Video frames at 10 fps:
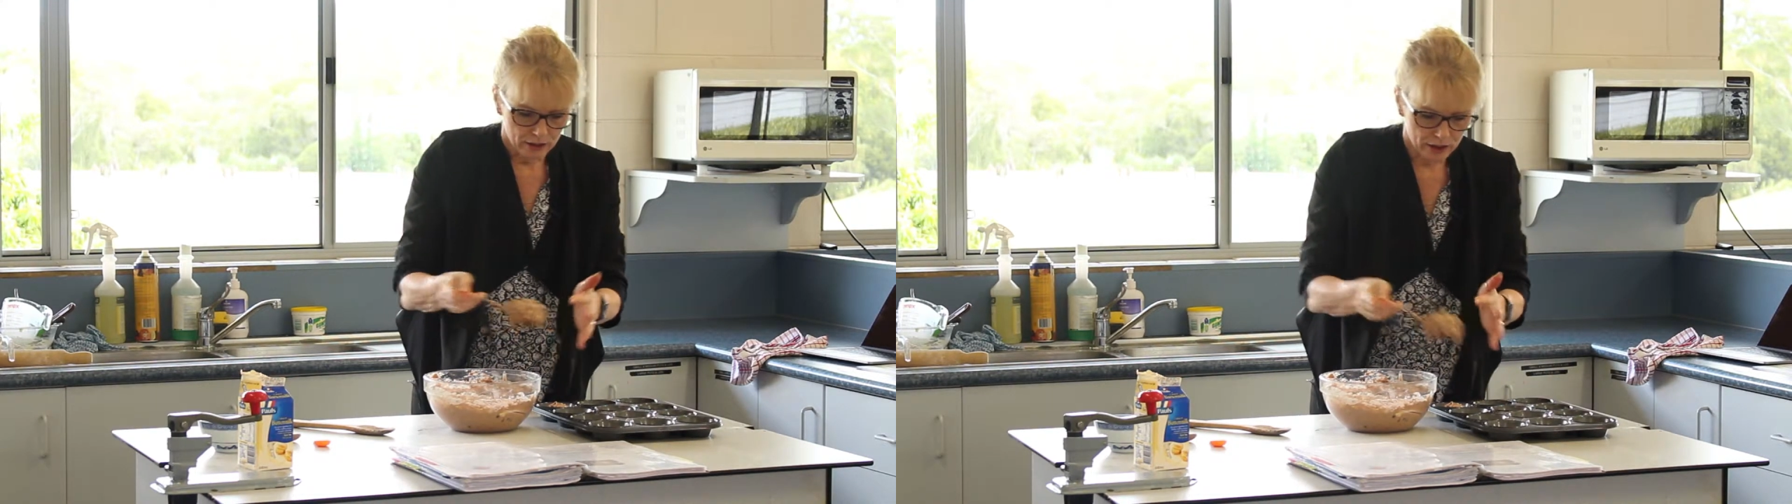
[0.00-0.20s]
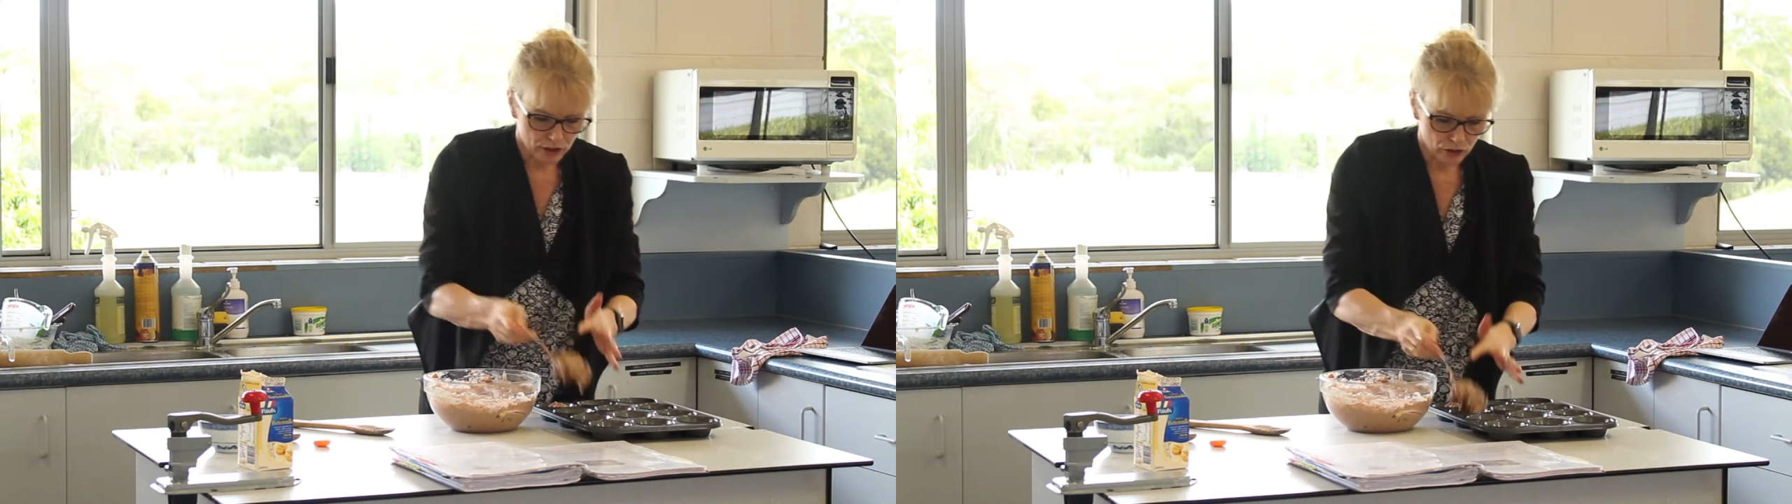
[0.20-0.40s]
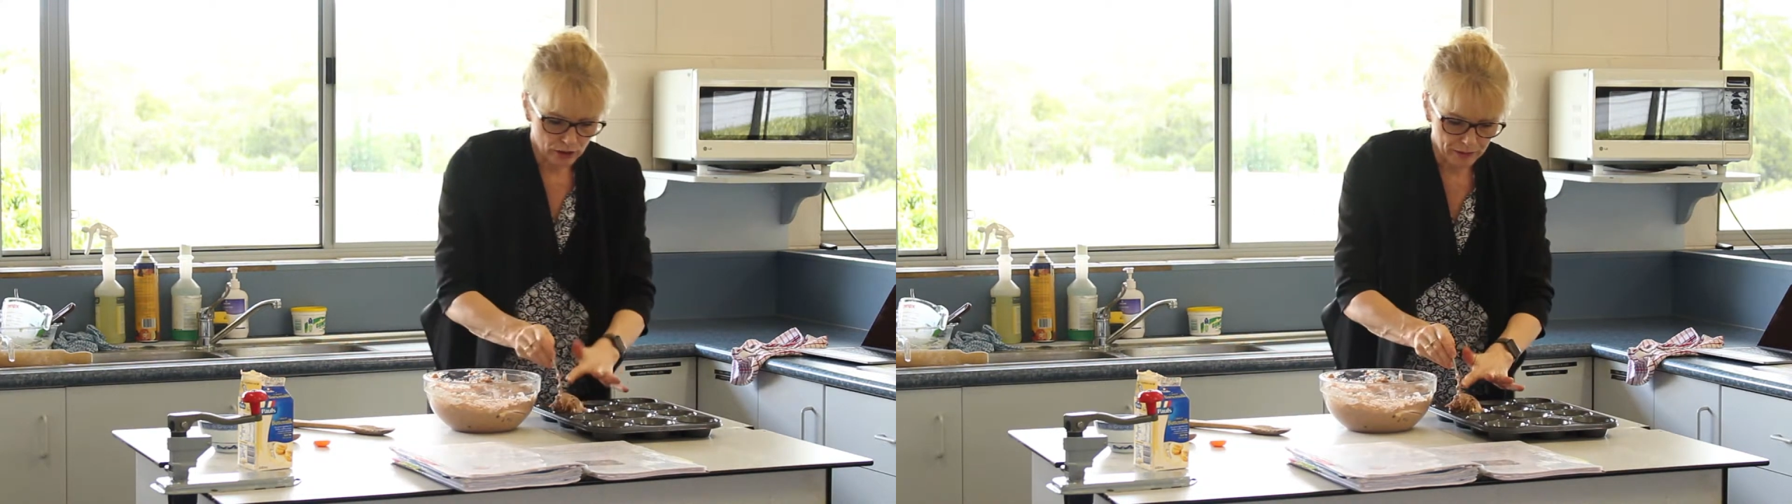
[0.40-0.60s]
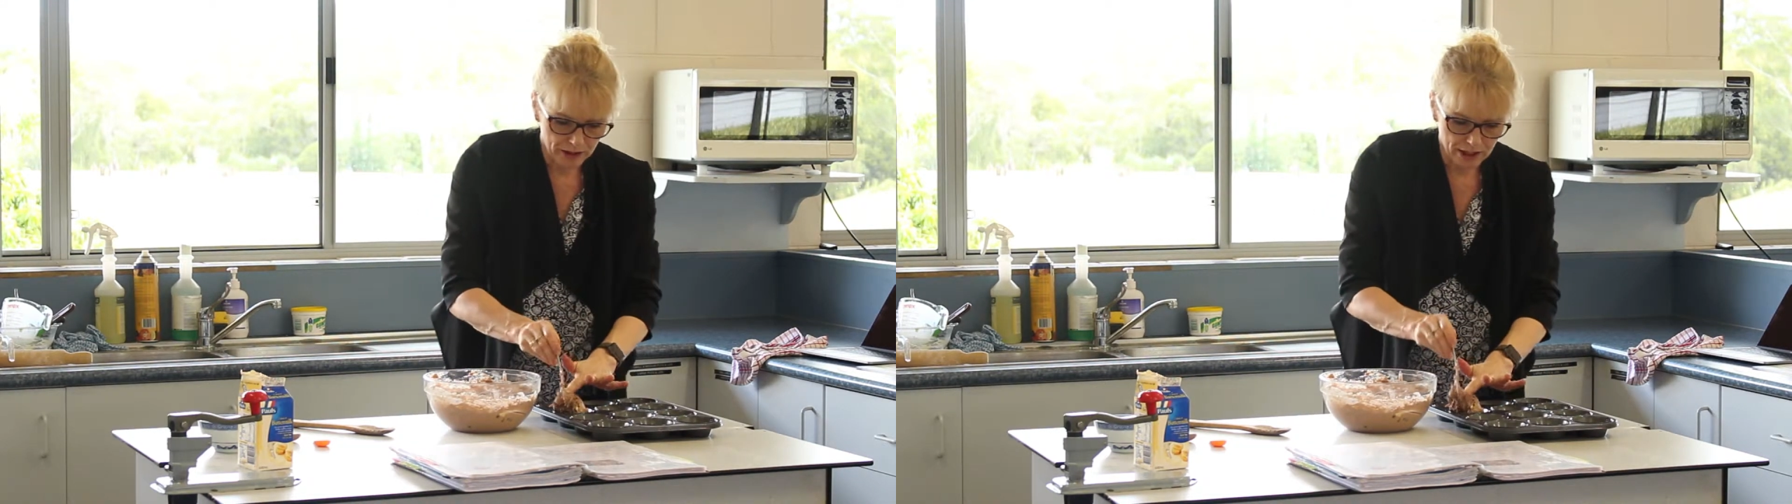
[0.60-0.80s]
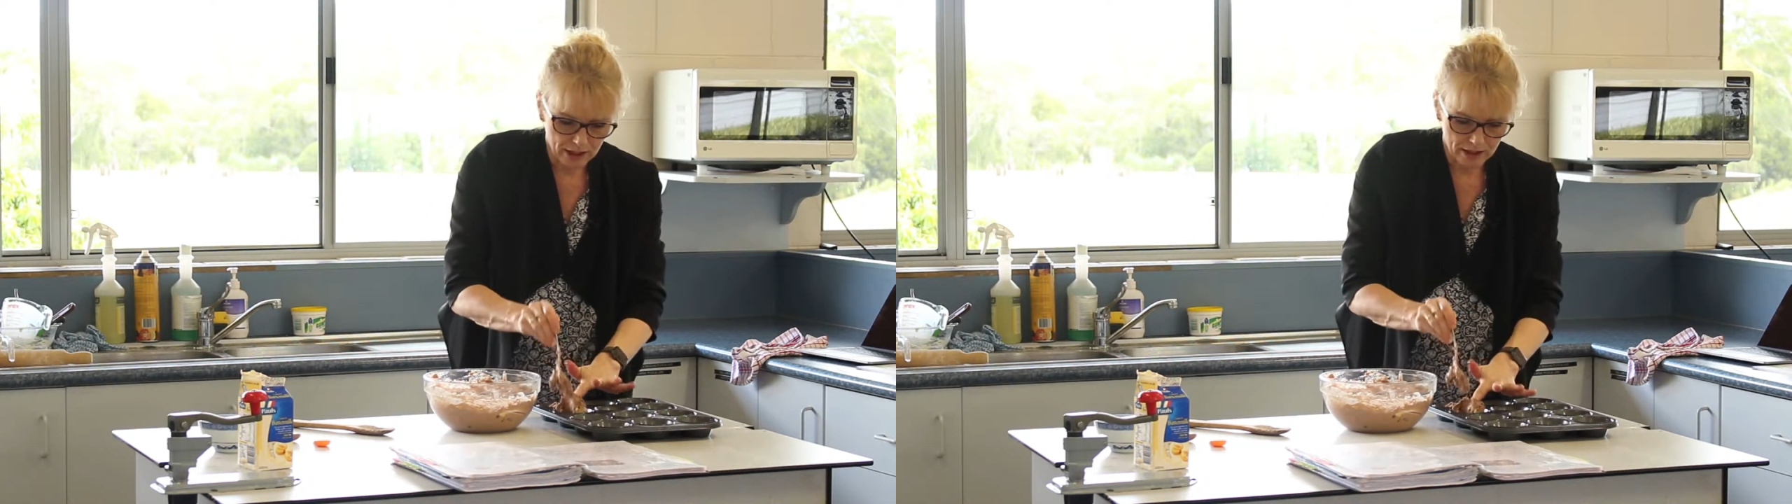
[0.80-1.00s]

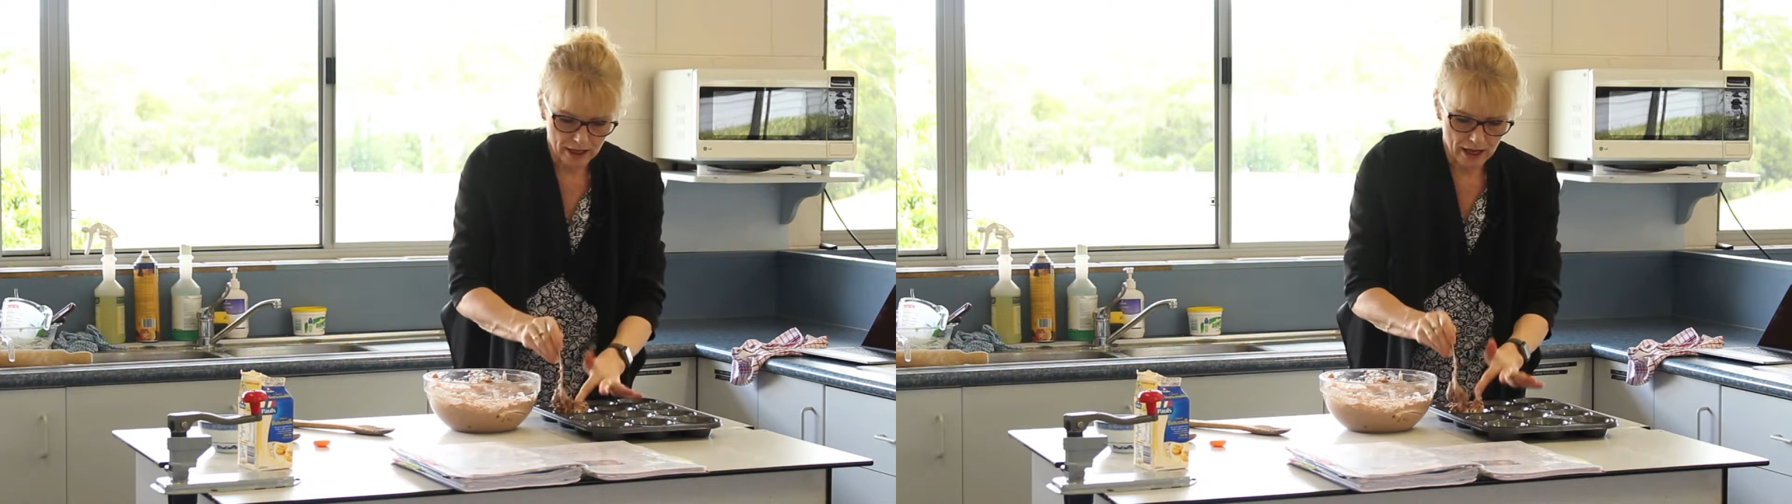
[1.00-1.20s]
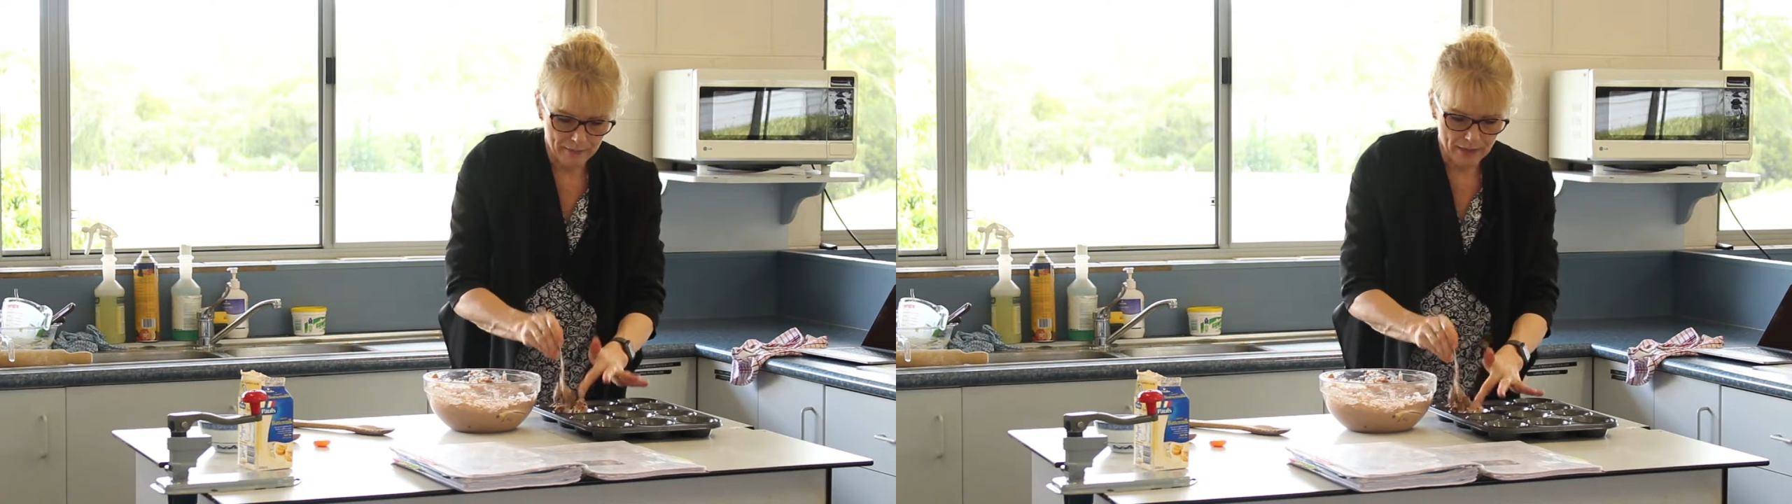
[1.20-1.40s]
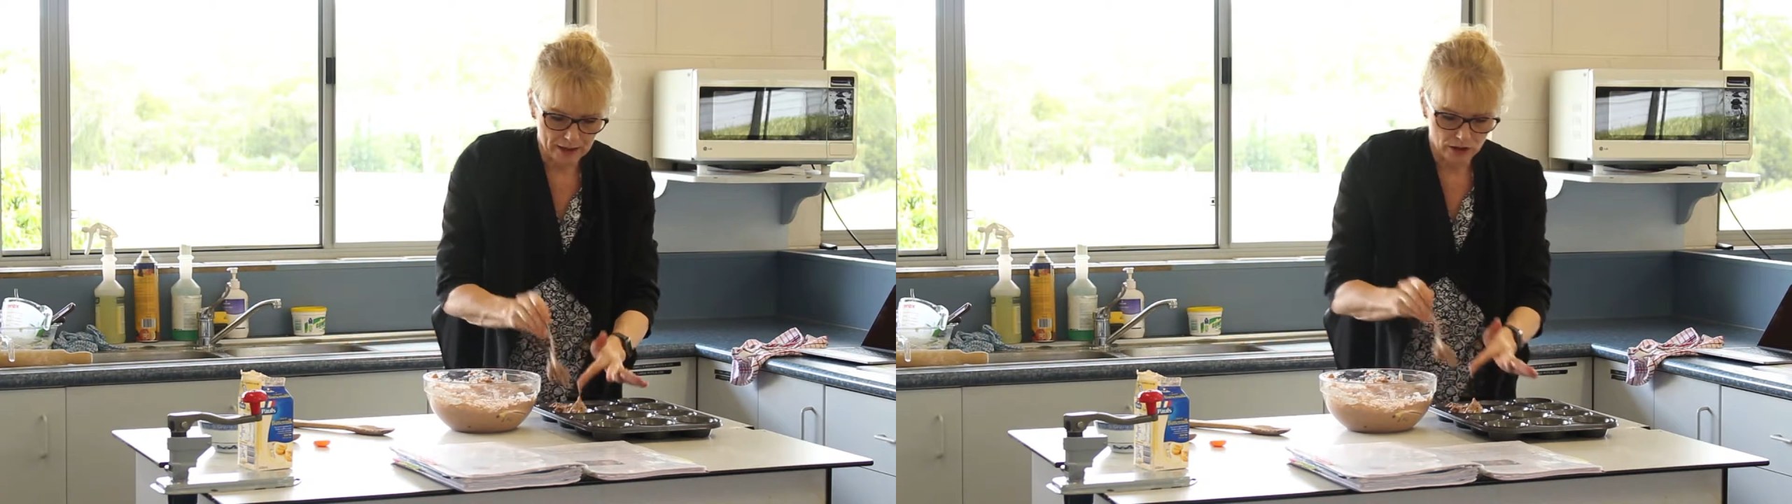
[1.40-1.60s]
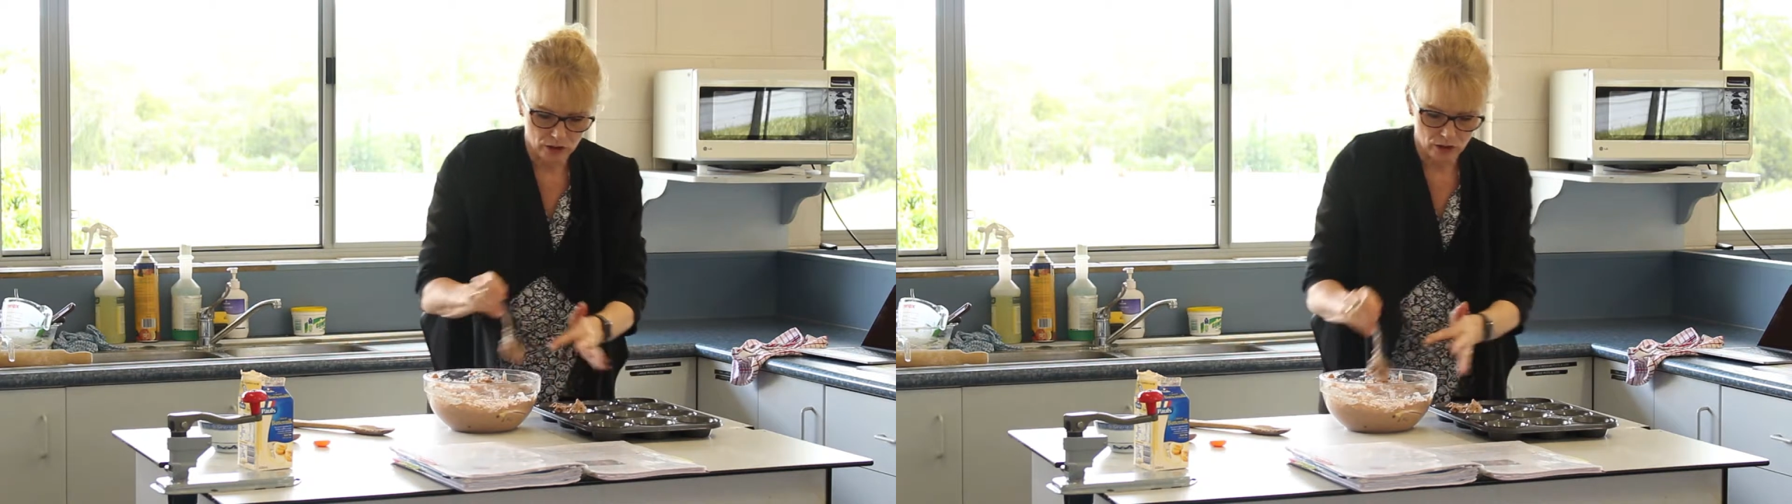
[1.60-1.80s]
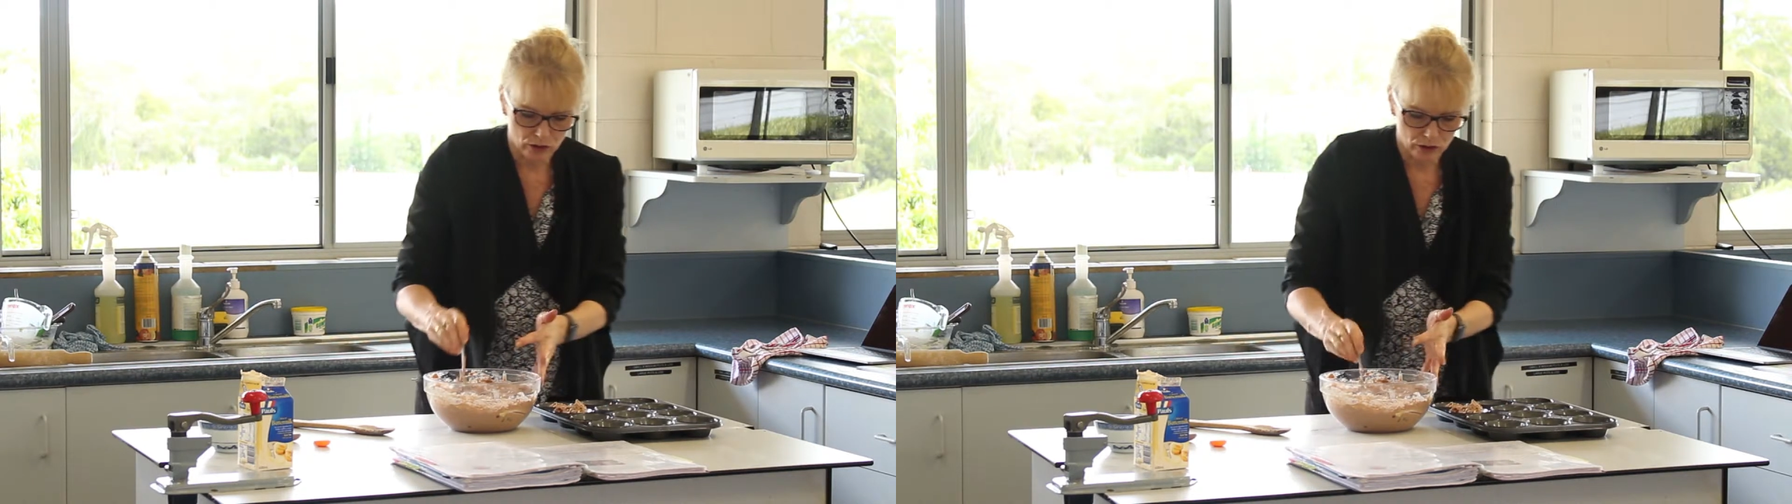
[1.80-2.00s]
distribute it amongst your